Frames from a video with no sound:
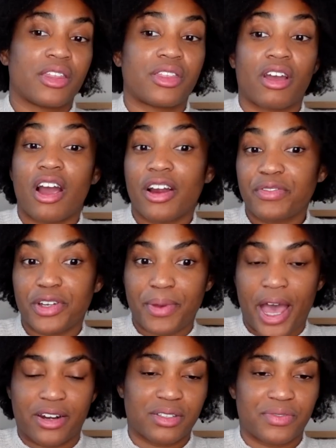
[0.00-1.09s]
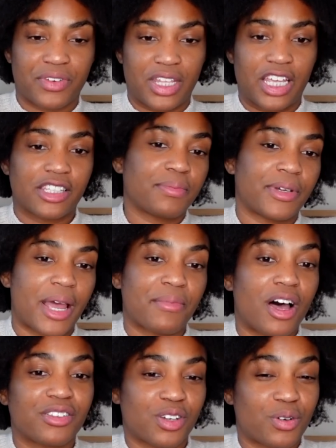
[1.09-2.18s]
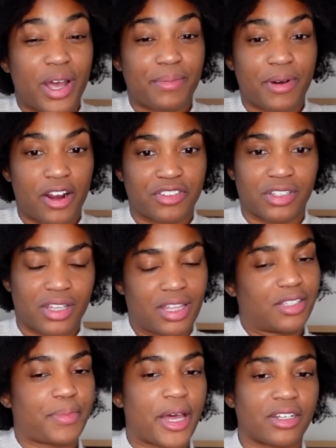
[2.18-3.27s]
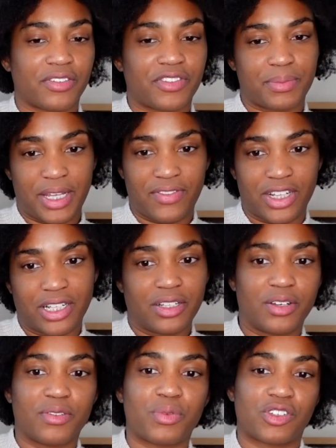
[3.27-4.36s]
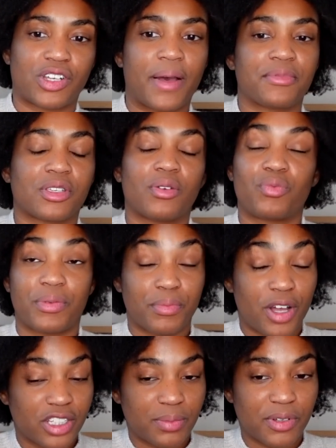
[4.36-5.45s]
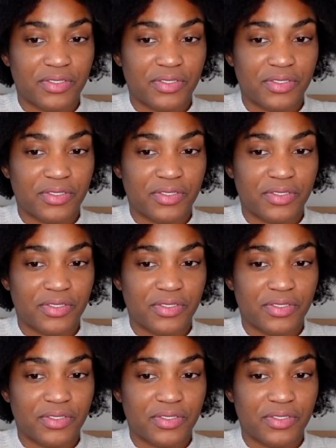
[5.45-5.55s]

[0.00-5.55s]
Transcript: There are free patterns for these, but I'm also quite partial to this bundle from Evie Lalou, which comes with multiple